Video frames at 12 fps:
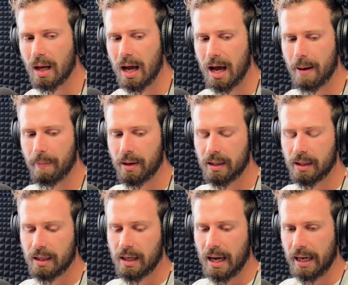
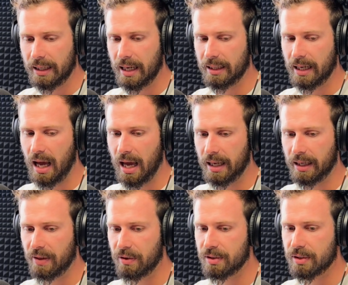And
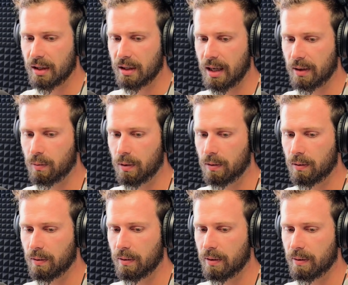others are like,
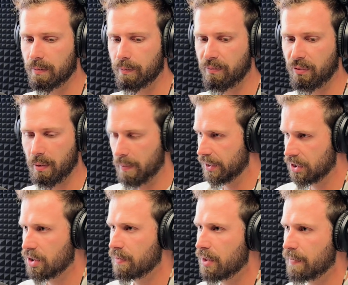well, from a
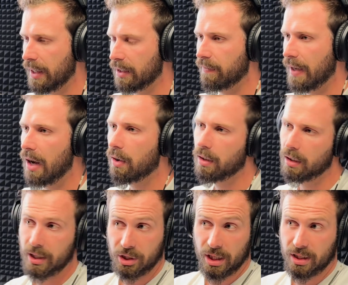business perspective, how can
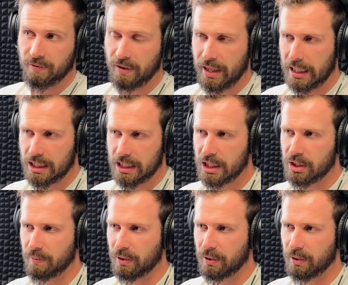I justify that decision?